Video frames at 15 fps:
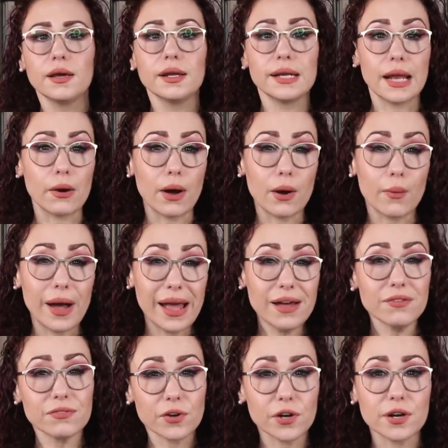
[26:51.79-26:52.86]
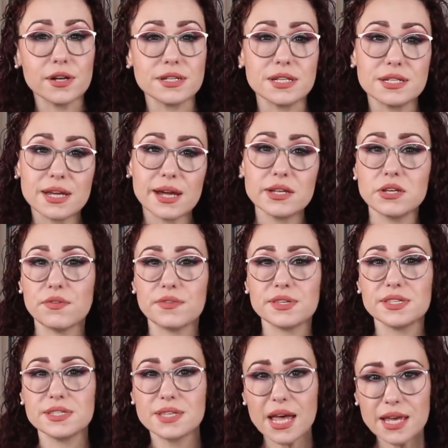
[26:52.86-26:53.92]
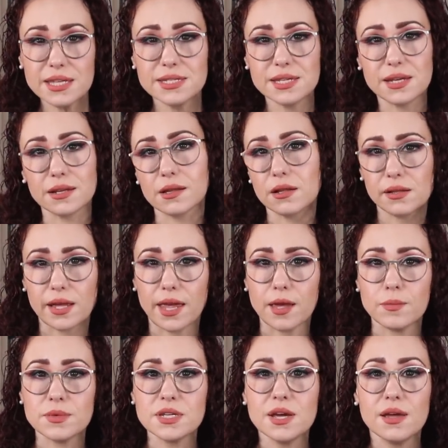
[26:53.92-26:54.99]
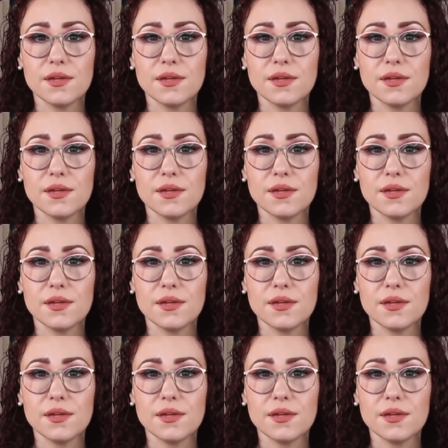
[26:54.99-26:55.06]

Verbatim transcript: Now, however, Detective Sexton claimed